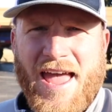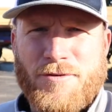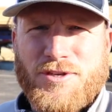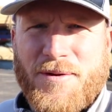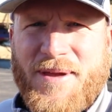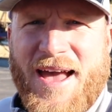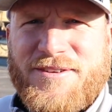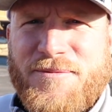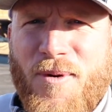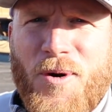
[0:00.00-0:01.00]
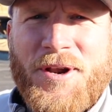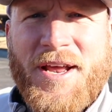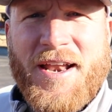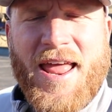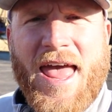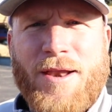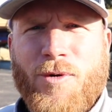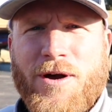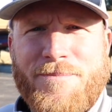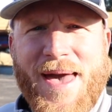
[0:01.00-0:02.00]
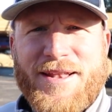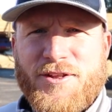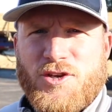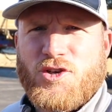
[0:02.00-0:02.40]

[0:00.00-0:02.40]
Hey, what's up guys? Good morning and welcome back to the